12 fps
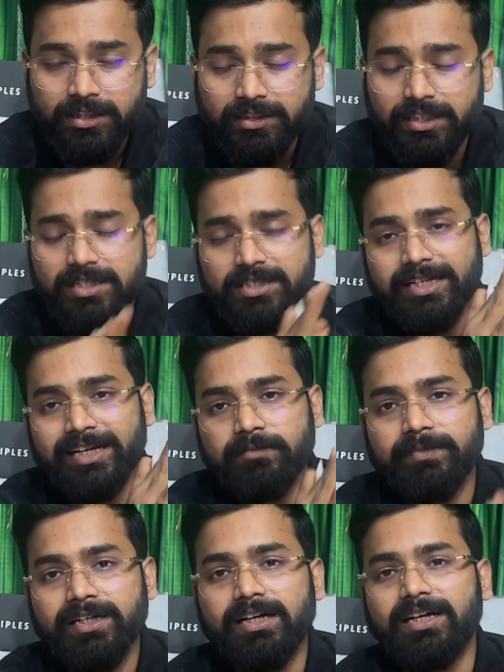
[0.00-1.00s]
this
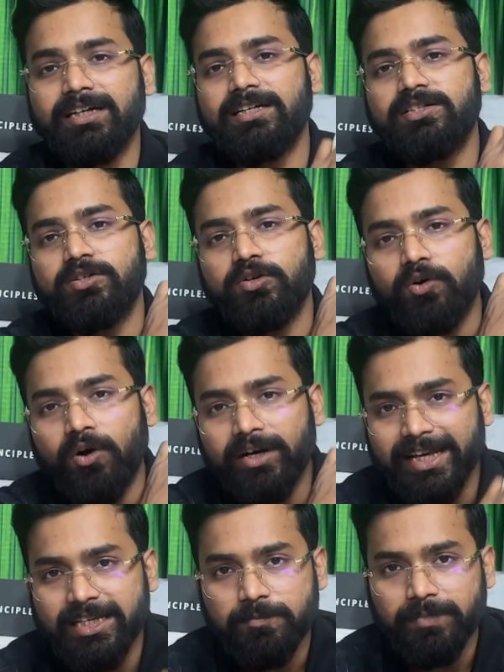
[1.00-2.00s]
statement does not
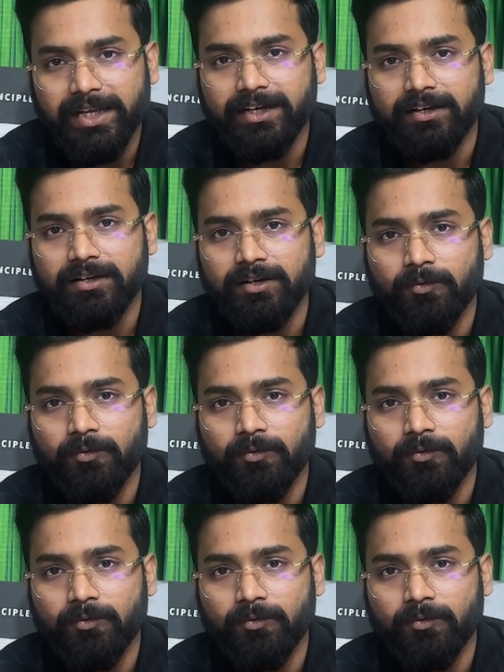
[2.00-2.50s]
explain